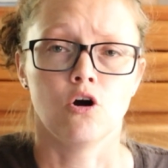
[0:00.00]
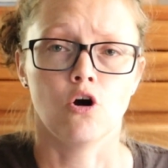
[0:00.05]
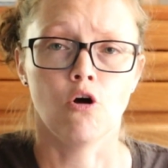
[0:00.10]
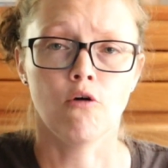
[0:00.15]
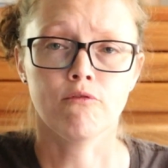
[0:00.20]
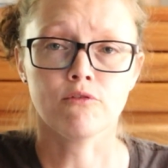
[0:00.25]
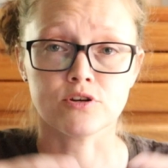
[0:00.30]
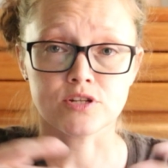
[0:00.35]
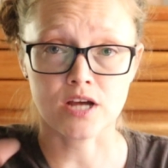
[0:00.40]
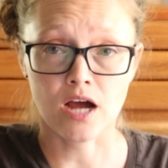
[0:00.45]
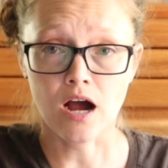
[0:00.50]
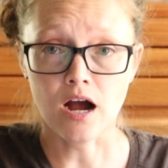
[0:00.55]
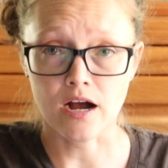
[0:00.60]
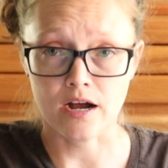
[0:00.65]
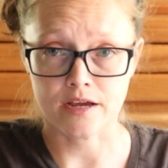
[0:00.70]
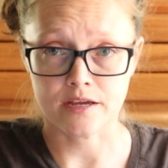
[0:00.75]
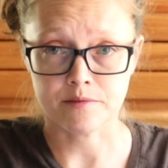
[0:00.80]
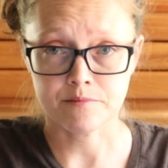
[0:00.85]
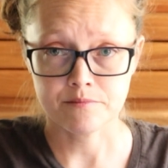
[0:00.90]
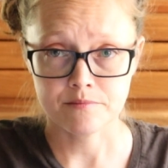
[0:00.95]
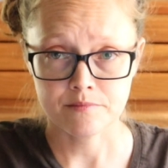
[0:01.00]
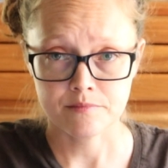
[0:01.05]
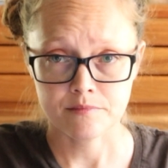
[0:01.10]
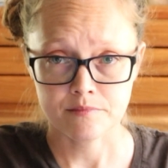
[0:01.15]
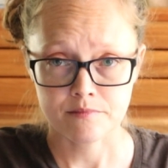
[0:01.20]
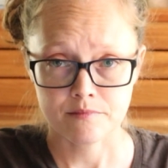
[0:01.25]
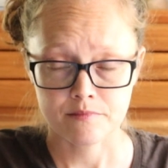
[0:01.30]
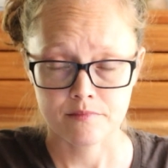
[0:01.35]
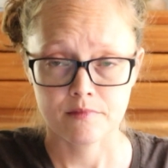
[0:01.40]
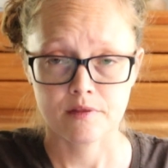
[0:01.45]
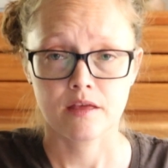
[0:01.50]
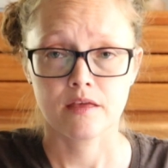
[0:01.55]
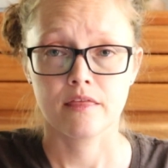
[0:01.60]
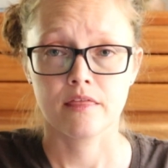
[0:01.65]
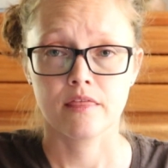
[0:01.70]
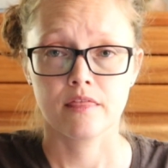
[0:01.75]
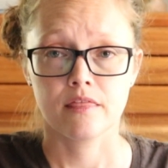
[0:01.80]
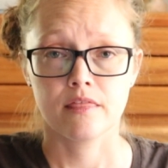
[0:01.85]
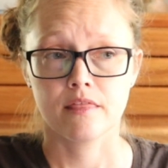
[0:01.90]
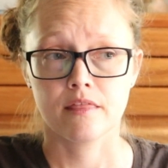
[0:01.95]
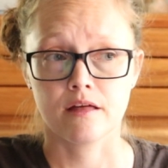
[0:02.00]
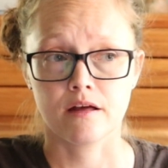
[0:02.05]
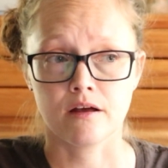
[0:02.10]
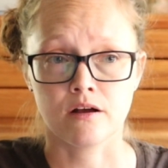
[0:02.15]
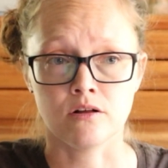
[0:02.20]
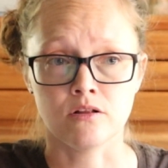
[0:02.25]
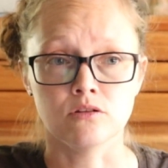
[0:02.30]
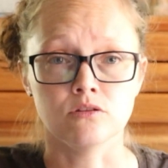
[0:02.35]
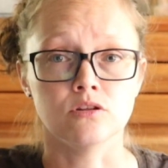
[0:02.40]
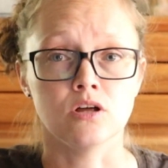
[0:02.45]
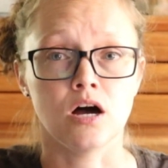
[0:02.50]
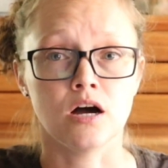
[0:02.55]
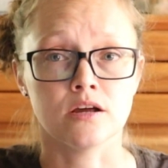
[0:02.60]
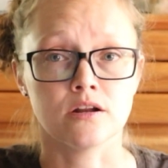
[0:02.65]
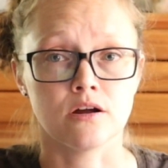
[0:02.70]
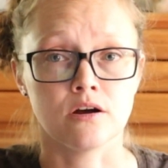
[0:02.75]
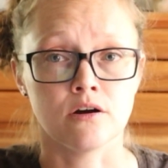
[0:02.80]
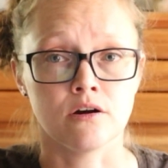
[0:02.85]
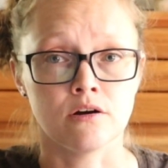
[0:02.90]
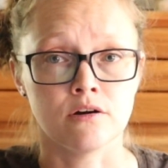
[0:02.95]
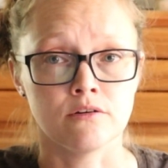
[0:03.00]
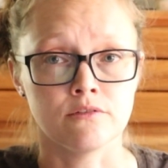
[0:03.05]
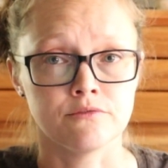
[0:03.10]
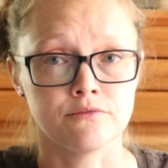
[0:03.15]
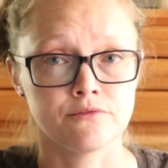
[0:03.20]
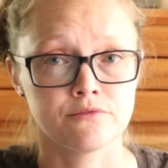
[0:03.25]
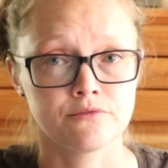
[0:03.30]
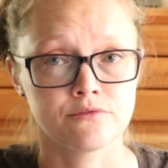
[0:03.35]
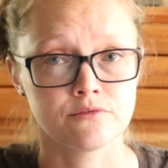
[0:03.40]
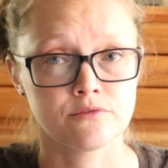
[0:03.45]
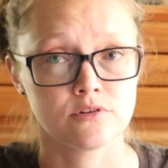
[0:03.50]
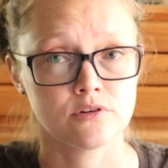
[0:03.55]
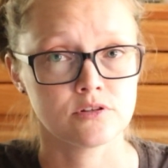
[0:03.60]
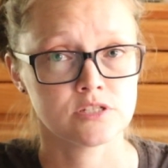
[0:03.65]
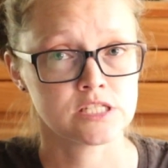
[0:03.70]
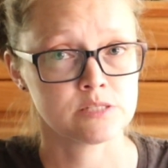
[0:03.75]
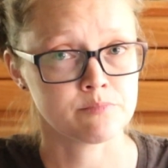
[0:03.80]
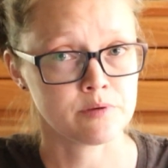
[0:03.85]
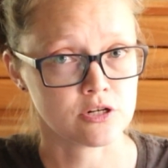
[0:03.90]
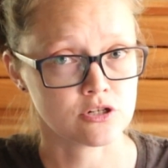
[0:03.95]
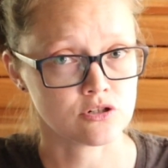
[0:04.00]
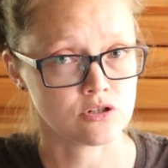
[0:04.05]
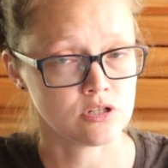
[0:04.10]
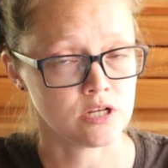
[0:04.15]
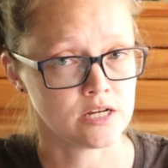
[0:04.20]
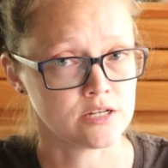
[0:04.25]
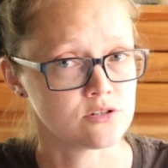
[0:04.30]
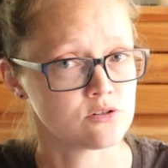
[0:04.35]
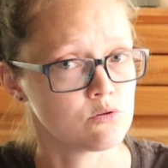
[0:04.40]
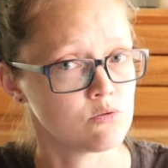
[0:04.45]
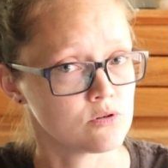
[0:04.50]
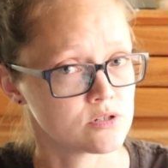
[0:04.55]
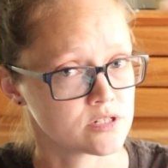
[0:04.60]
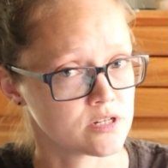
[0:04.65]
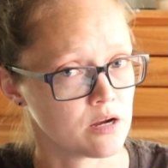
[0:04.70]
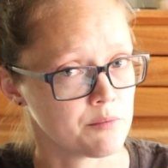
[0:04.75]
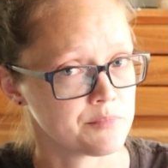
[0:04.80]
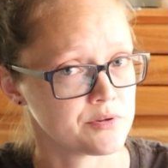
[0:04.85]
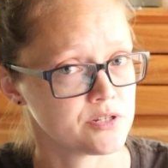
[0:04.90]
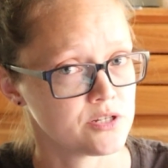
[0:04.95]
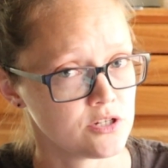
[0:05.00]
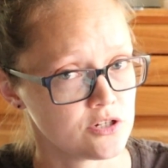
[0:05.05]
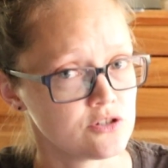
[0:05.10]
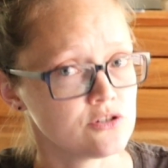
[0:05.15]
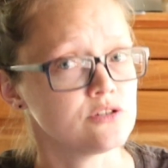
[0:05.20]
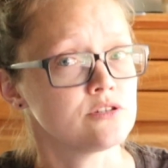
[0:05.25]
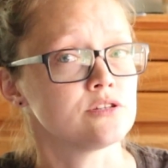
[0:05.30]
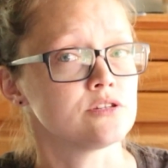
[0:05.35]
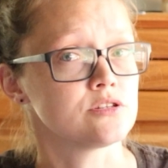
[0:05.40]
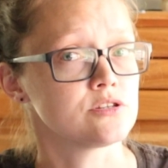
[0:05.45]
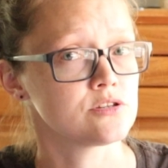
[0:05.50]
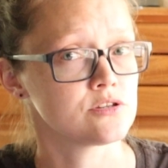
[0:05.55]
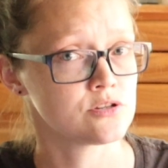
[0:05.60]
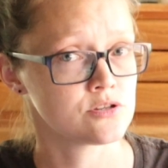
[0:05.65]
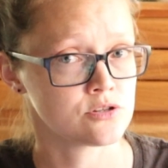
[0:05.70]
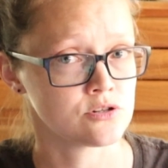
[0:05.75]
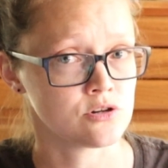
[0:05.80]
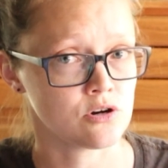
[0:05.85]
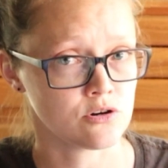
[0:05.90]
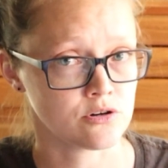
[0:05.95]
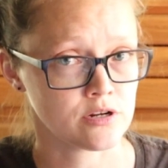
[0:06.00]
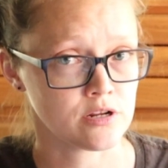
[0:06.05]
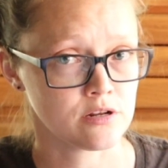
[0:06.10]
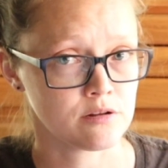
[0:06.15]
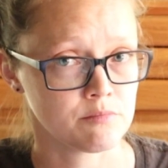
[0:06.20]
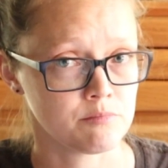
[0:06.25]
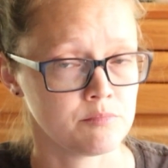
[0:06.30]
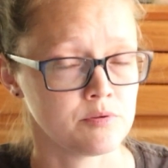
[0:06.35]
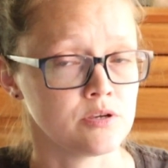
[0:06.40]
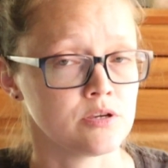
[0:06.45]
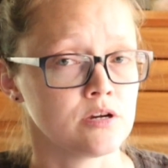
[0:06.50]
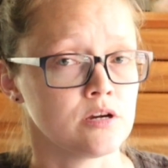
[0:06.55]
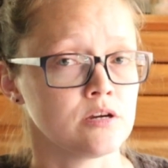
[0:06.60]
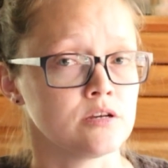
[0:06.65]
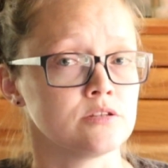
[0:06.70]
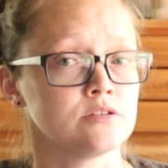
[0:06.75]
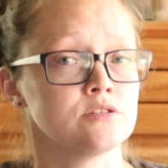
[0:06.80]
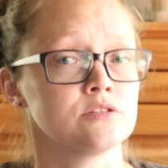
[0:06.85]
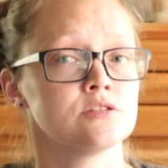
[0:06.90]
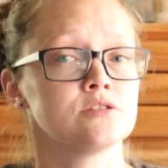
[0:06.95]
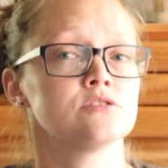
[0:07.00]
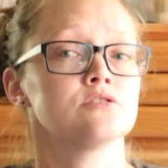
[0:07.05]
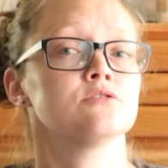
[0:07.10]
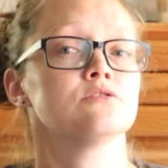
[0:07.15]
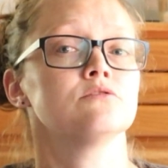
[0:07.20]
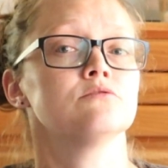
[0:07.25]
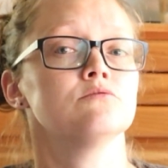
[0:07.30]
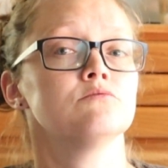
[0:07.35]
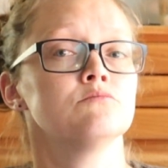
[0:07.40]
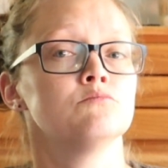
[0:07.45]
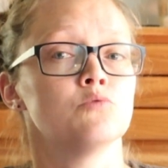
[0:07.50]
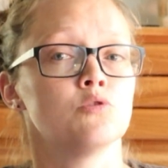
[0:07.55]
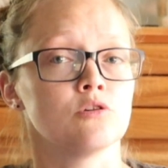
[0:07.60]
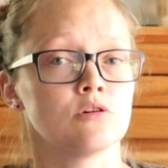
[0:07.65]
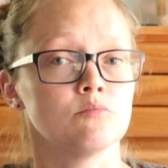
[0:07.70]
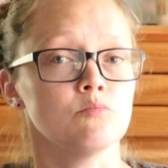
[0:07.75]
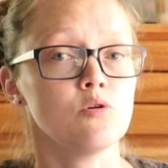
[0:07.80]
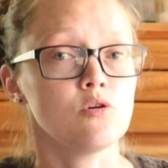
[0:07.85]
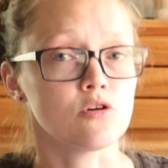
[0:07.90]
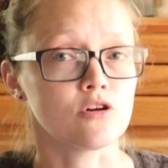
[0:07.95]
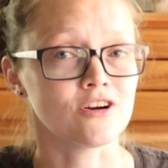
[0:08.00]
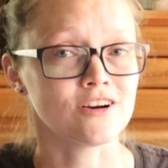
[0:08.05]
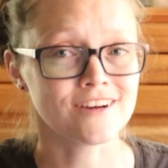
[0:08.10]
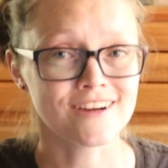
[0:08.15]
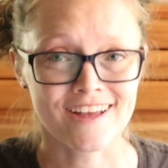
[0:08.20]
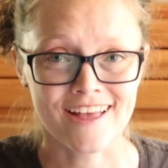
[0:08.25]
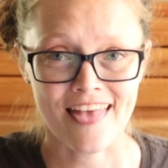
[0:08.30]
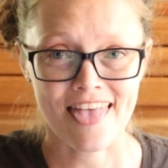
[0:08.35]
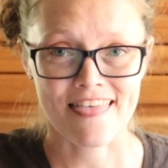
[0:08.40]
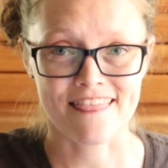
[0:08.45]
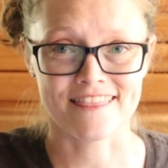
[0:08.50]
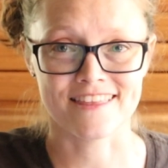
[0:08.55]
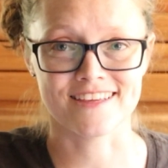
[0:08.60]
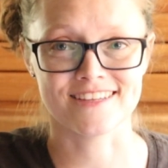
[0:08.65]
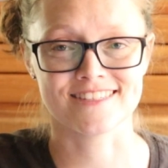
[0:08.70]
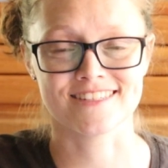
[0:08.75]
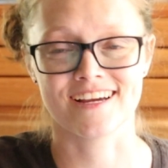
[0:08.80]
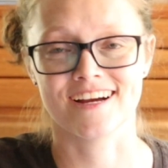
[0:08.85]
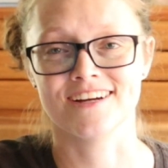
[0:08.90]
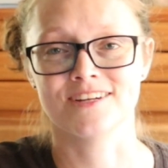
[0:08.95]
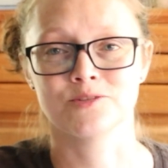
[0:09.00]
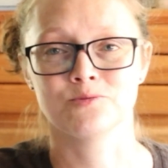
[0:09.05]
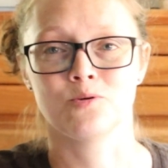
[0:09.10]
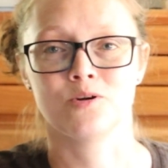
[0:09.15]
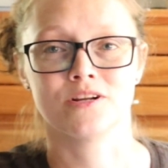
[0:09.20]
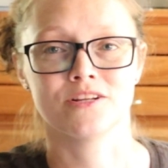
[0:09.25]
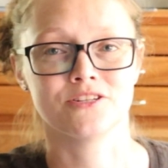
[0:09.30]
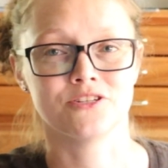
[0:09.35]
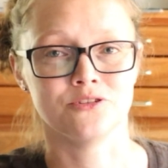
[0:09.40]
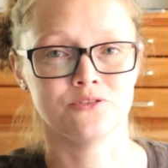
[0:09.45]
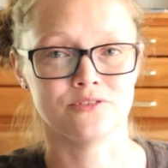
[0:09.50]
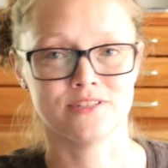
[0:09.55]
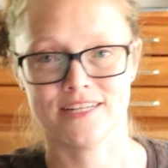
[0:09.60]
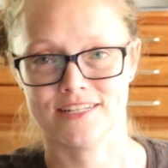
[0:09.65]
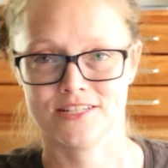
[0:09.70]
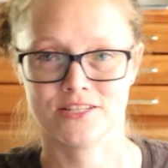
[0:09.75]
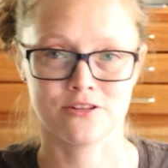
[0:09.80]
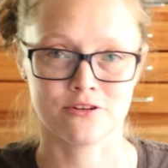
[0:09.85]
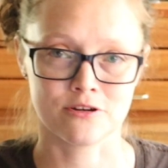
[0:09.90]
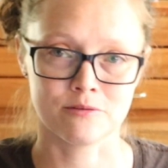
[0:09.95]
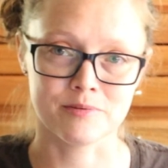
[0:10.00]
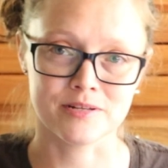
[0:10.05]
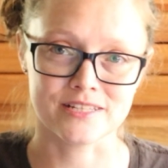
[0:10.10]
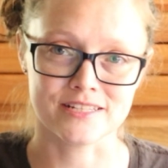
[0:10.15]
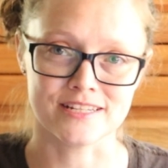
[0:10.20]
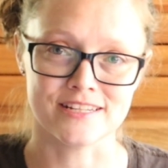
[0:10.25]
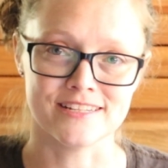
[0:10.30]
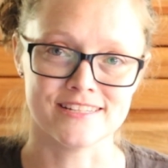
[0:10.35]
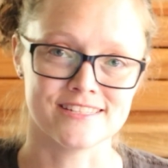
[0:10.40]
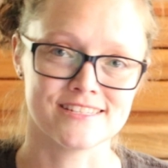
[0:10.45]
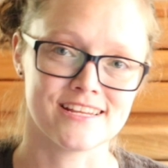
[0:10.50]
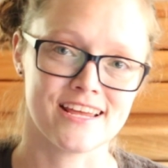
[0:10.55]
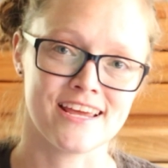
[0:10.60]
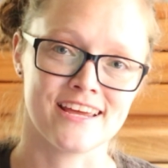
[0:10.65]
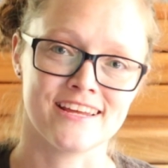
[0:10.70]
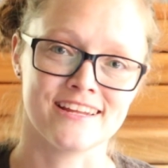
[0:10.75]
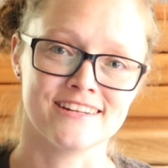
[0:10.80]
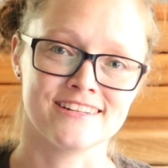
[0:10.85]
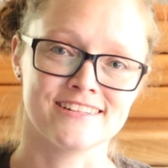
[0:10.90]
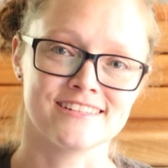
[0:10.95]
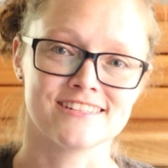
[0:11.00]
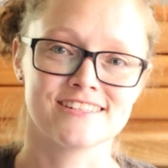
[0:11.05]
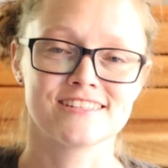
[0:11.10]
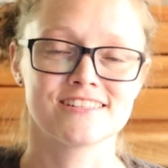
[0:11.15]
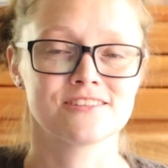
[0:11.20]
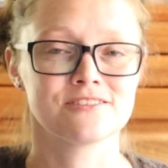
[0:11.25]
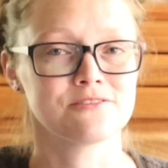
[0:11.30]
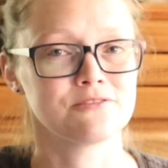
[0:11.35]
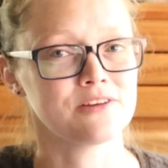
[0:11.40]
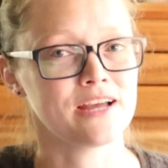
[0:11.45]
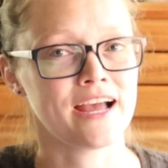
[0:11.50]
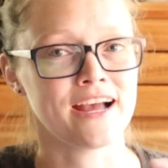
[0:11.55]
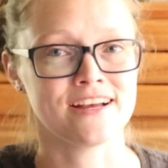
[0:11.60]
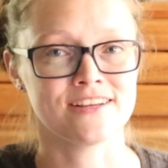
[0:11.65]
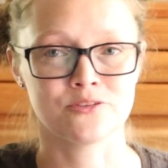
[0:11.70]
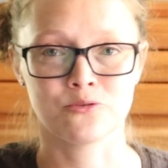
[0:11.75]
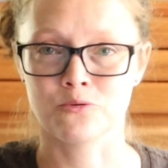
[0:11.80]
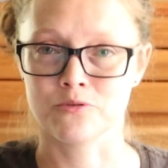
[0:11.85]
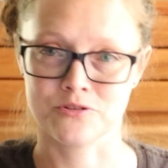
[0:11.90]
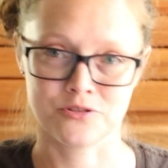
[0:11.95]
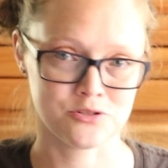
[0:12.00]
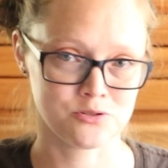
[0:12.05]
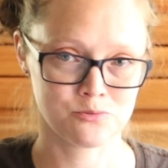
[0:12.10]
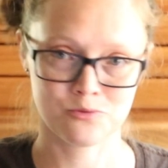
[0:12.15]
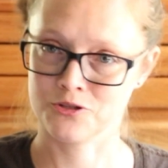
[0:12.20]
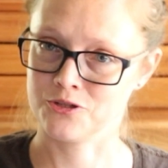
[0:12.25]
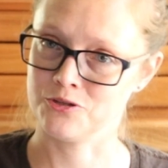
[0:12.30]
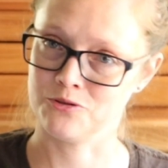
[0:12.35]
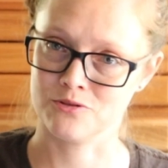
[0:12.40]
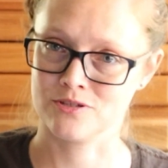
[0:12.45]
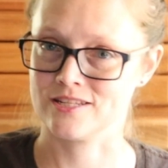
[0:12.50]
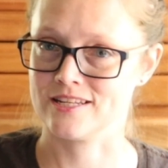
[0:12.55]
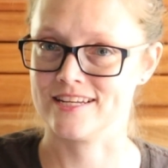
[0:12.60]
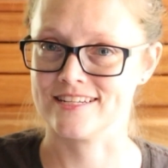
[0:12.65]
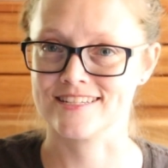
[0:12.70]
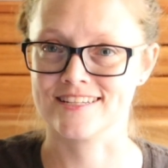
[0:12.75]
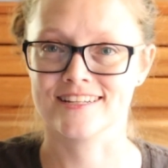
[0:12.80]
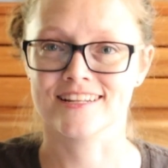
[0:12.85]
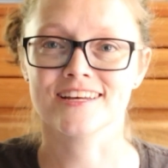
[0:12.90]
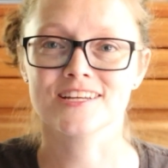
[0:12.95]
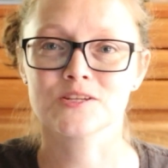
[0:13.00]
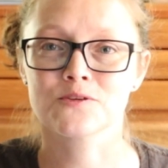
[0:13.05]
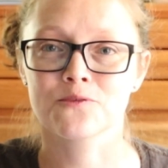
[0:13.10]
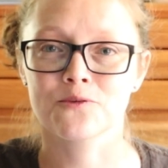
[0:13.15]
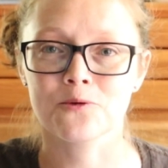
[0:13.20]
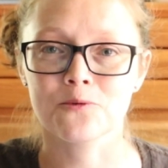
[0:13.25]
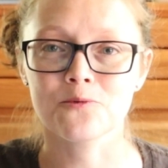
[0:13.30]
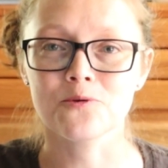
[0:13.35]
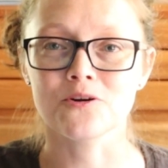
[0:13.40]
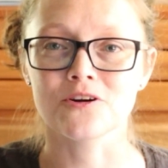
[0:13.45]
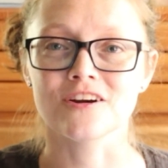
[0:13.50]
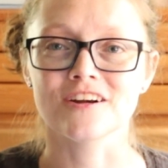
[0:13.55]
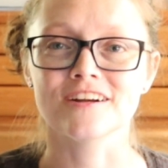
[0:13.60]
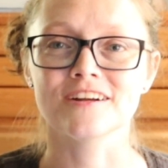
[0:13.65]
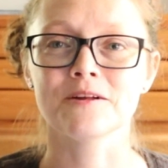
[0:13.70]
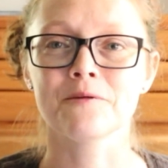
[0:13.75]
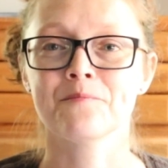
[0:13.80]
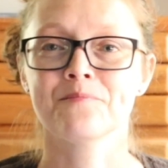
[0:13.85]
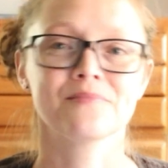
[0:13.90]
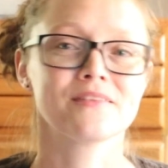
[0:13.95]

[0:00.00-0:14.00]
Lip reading: Over time, a lot of specialized horse competitions started because more and more these guys wanted to test their abilities, and as horses were used less and less for war,